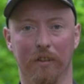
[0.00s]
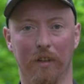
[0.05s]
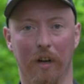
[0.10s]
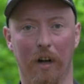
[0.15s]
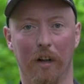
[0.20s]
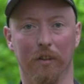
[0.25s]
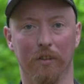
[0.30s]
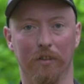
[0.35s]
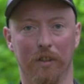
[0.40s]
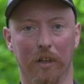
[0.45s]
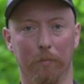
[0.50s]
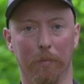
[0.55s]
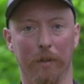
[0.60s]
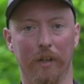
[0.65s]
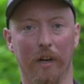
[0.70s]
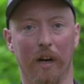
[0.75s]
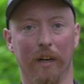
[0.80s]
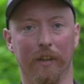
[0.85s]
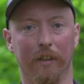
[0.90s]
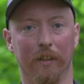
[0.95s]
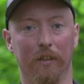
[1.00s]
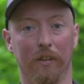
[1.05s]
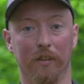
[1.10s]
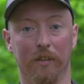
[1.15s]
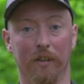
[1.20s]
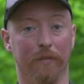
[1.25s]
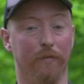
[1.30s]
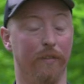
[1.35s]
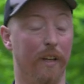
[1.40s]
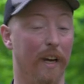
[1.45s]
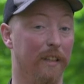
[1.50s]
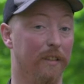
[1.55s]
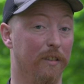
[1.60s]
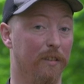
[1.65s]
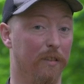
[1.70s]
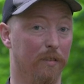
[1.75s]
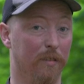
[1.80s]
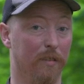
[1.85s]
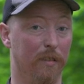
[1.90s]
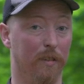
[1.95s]
of dollars on binoculars if
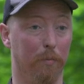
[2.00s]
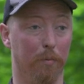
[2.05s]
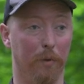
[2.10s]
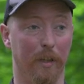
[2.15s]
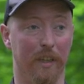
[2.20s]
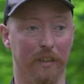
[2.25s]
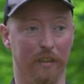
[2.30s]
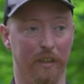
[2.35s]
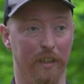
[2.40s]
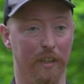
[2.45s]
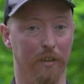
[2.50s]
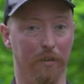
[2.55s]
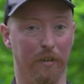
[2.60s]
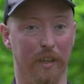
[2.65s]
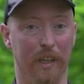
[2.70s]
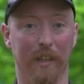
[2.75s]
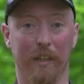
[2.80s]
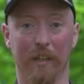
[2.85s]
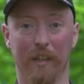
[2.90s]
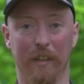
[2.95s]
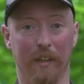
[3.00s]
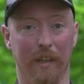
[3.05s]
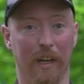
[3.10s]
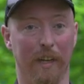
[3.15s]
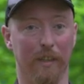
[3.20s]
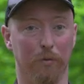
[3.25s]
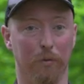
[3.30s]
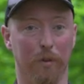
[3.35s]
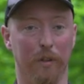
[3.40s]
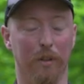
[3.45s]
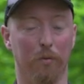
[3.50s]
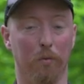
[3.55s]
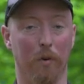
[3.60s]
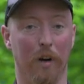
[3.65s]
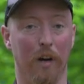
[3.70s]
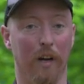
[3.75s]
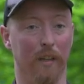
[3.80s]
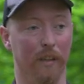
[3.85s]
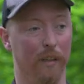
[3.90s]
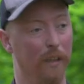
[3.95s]
that's the place that you're in and that's what you
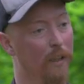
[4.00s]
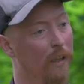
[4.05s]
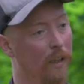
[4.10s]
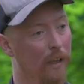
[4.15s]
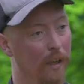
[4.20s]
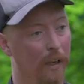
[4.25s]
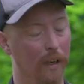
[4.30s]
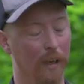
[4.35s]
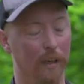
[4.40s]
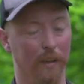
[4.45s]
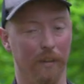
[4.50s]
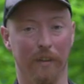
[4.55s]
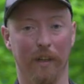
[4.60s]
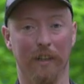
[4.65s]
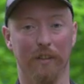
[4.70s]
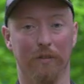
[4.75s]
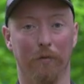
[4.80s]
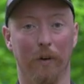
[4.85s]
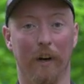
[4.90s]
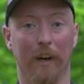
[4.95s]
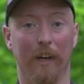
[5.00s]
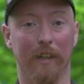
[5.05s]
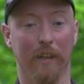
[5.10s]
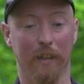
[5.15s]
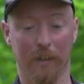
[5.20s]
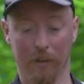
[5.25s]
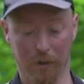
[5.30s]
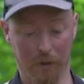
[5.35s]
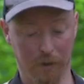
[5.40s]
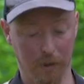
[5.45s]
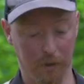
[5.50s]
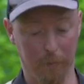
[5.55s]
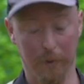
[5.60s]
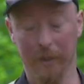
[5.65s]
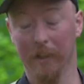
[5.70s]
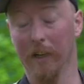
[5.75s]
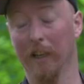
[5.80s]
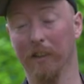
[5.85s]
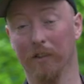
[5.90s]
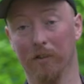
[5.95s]
want. That's fine. They're going to
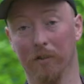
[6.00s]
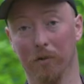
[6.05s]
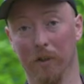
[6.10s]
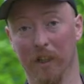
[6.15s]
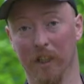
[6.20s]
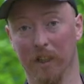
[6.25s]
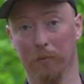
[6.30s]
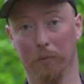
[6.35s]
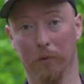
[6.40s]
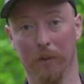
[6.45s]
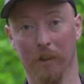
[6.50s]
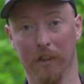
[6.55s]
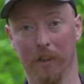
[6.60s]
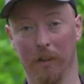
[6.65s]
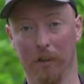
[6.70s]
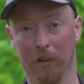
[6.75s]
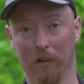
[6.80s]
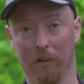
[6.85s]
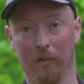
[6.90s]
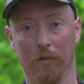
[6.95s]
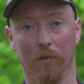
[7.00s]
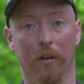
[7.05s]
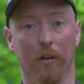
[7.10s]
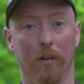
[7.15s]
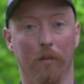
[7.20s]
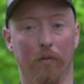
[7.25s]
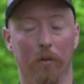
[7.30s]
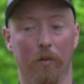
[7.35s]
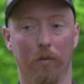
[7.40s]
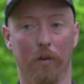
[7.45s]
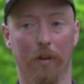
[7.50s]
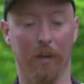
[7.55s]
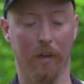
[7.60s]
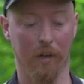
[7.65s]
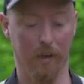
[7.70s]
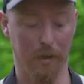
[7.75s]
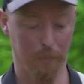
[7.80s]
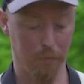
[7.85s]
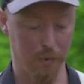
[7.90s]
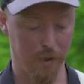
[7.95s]
be nice, crisp, clear uh,